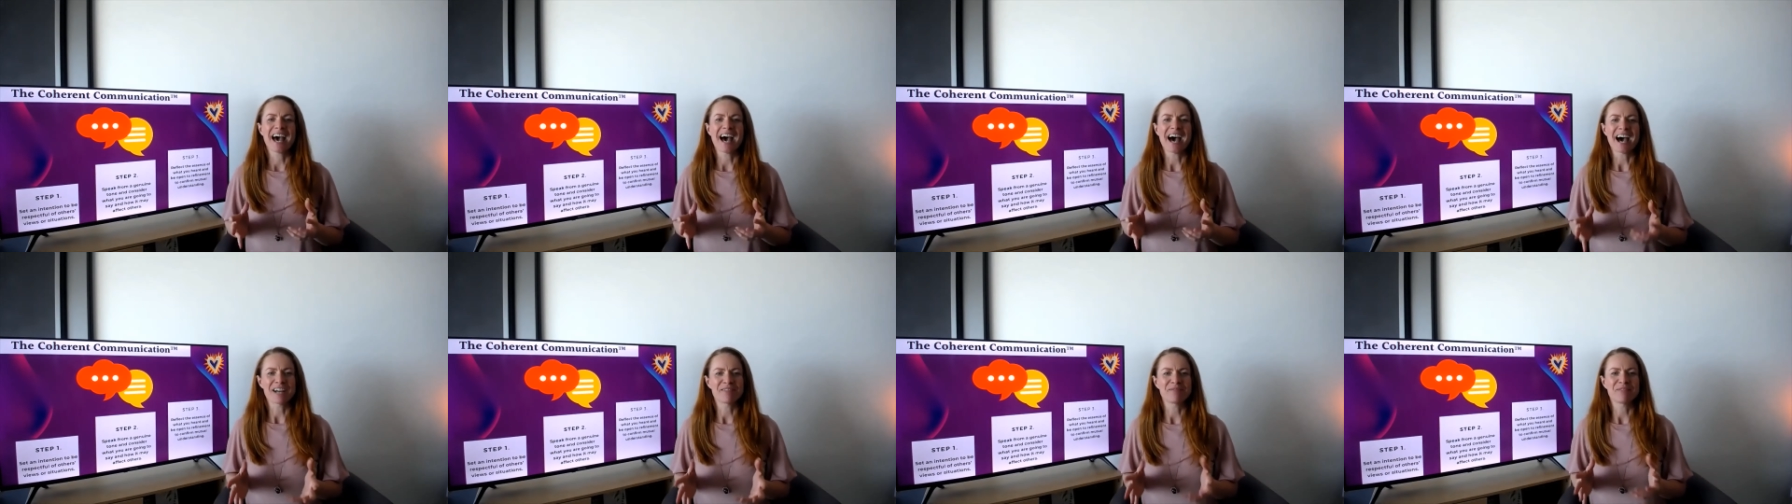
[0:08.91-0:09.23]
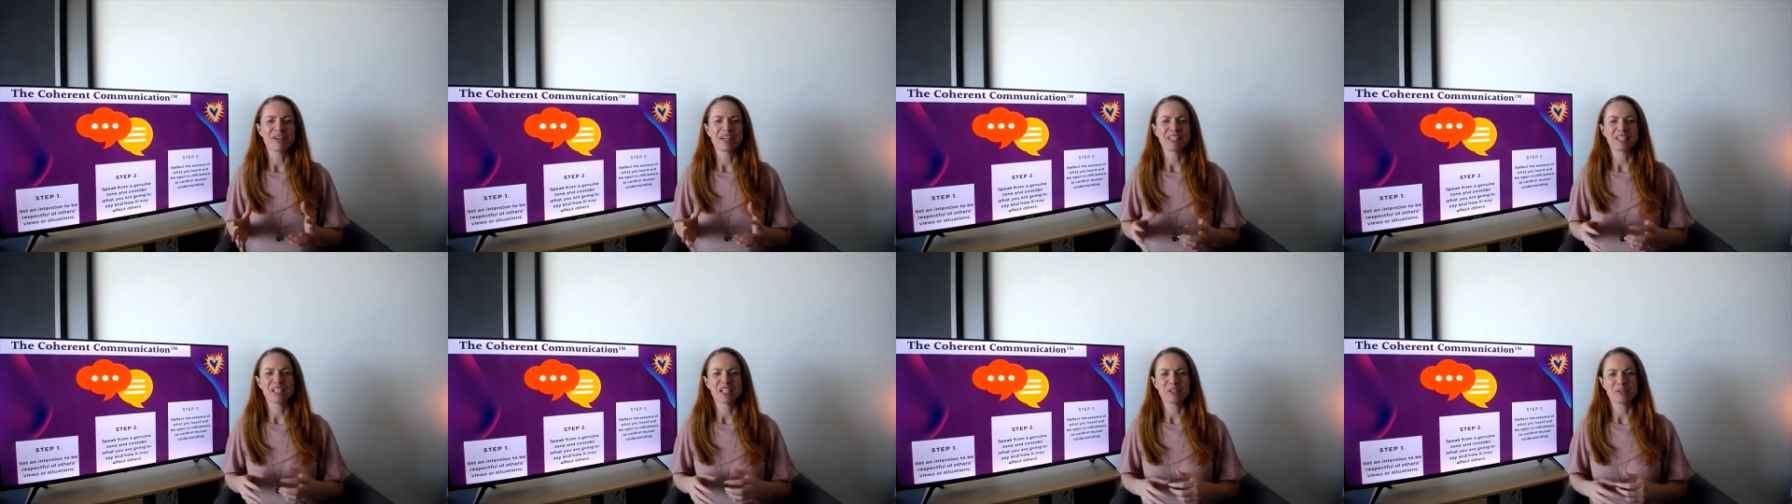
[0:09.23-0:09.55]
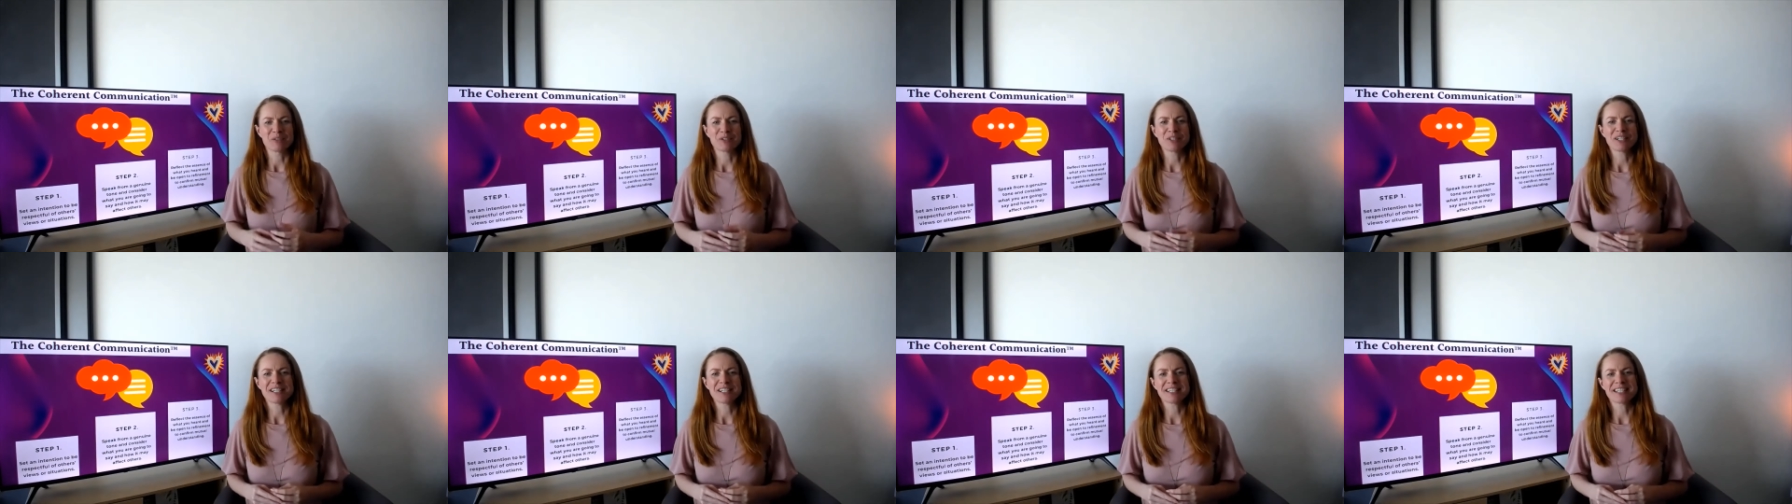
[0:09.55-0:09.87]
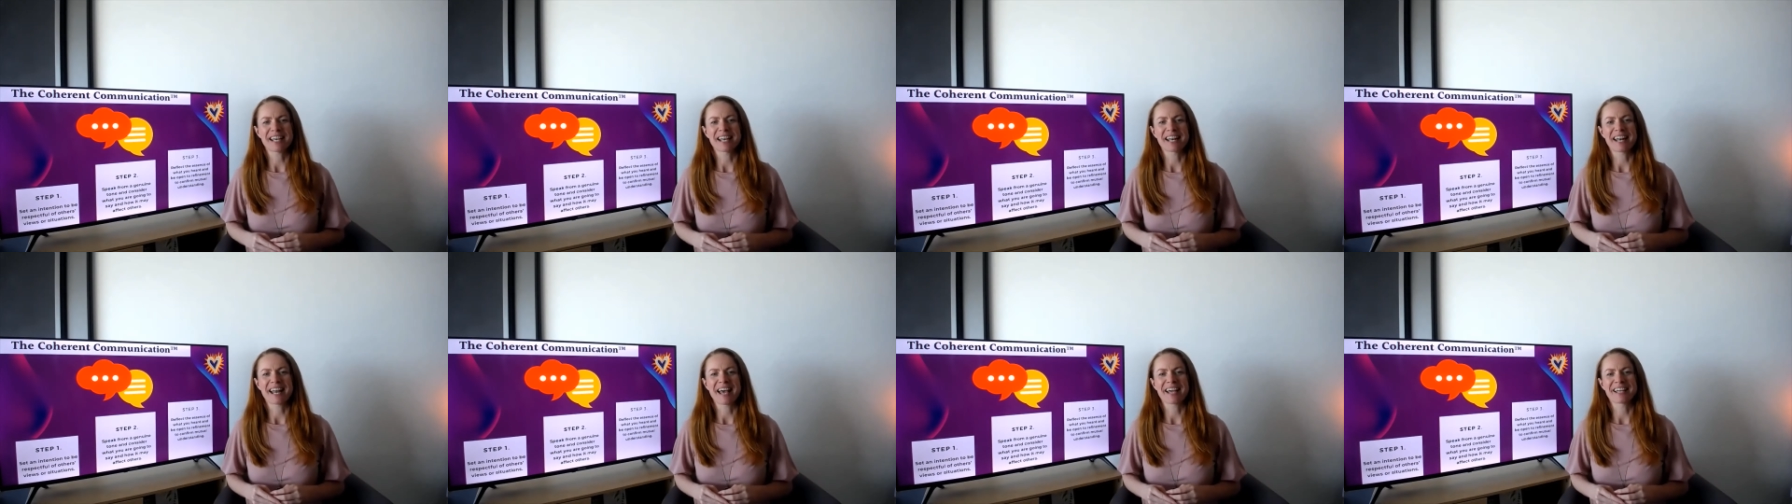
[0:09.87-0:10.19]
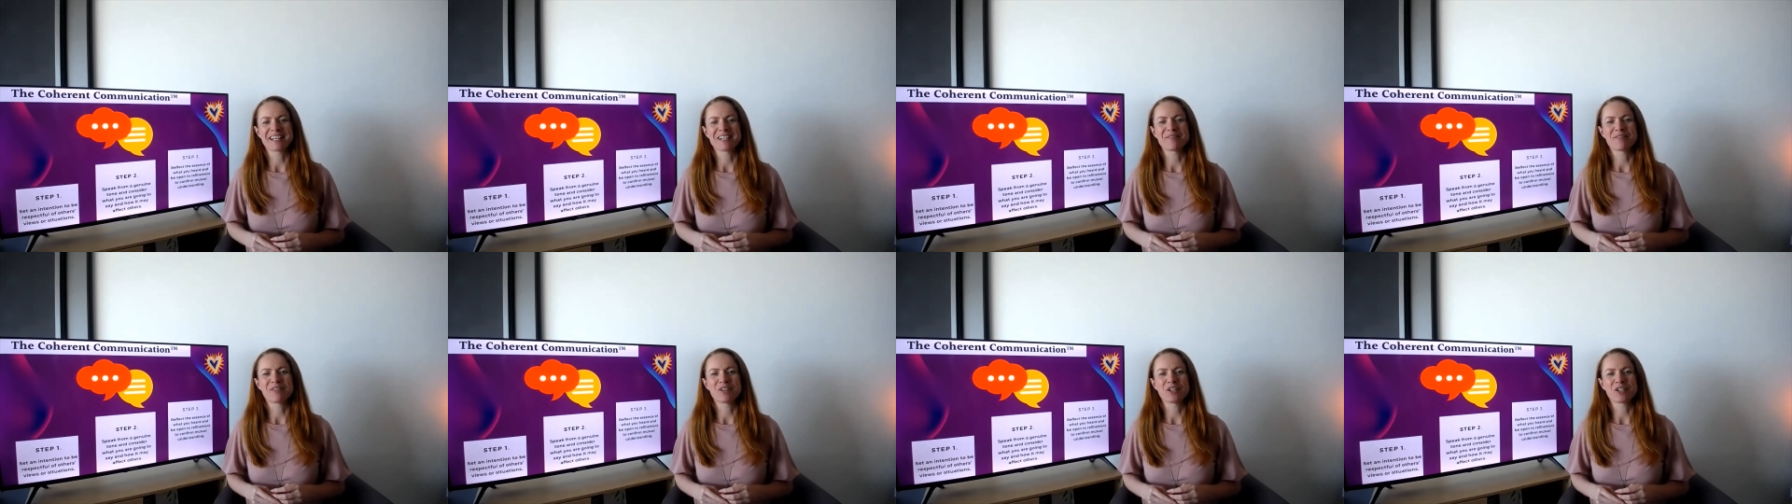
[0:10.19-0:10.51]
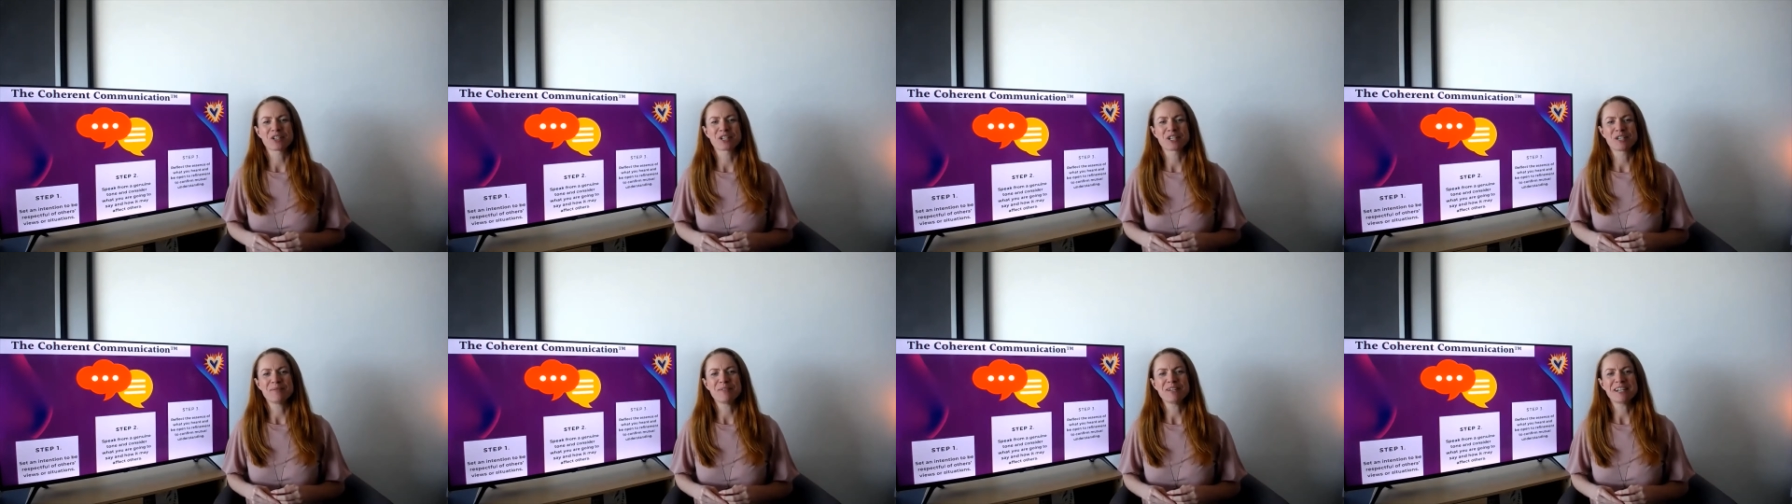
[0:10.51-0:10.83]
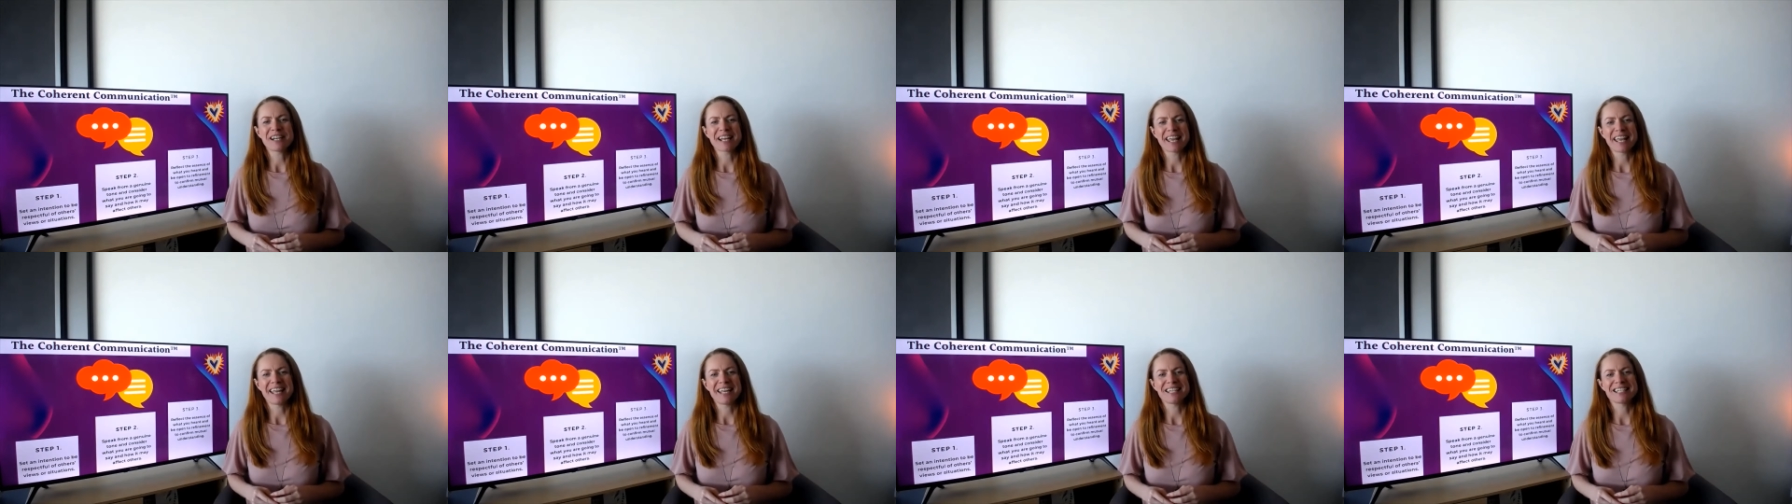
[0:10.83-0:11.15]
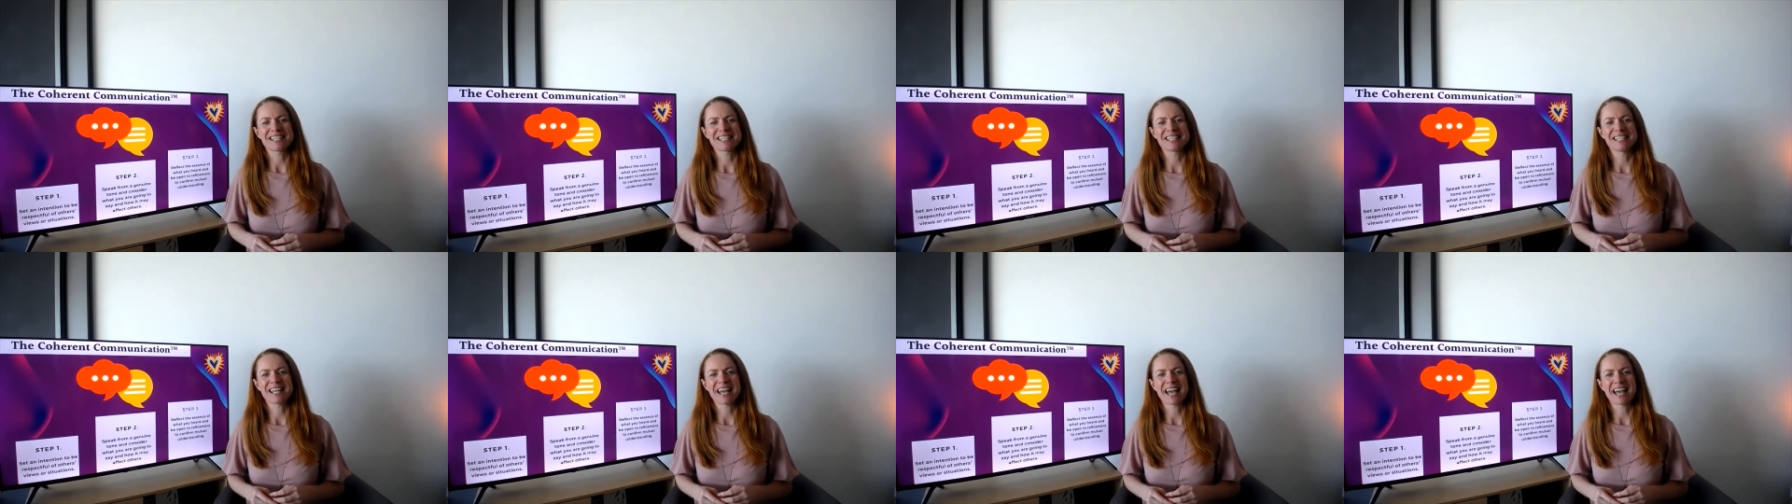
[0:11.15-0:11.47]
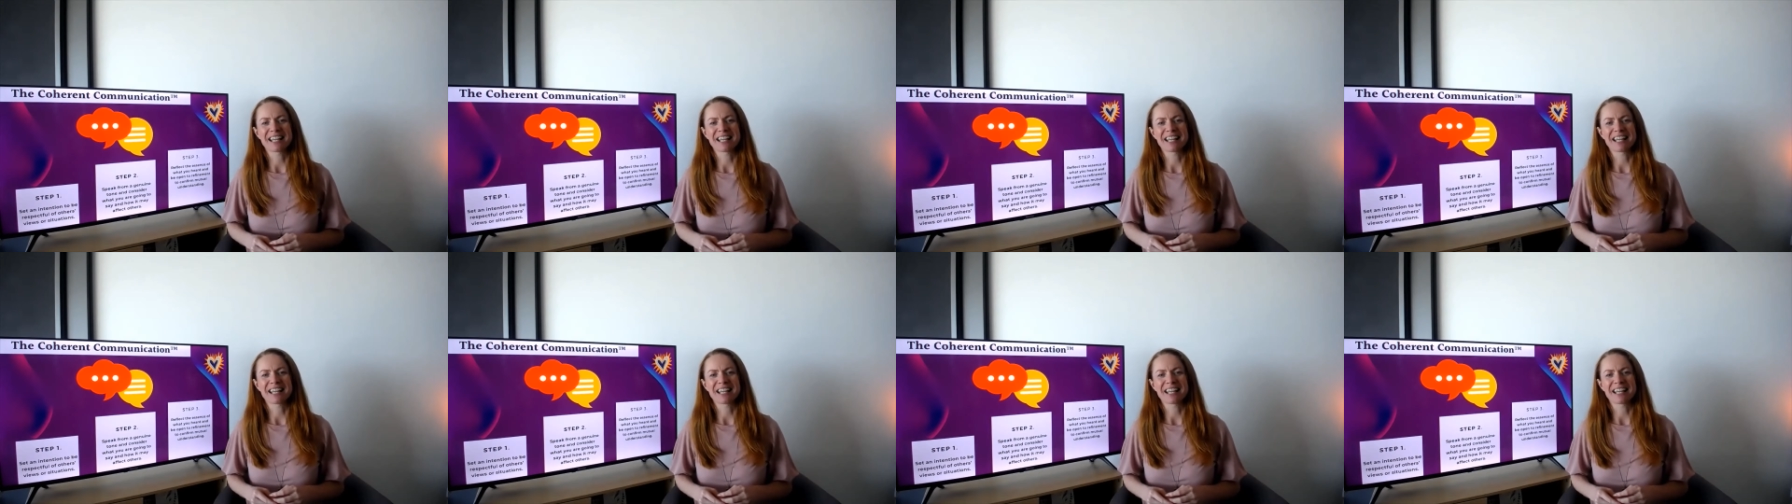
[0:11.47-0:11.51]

I'm Melanie Wood and I am your communication